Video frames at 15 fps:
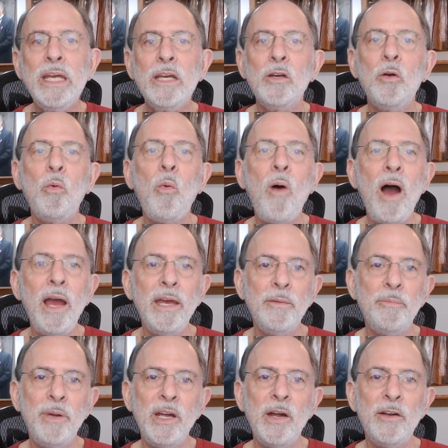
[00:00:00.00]
quiet
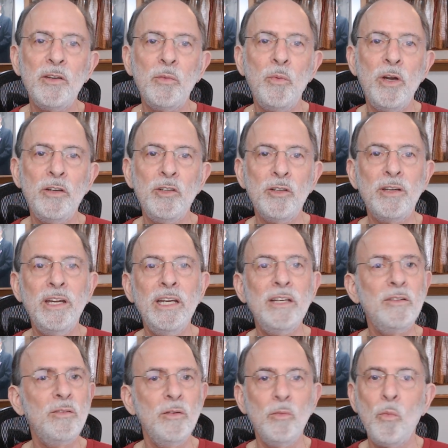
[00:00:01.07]
parent where your
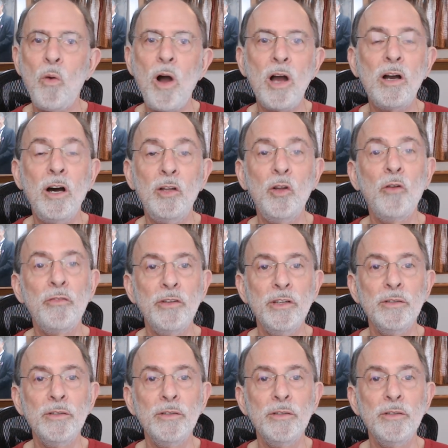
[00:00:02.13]
kids walk all over you.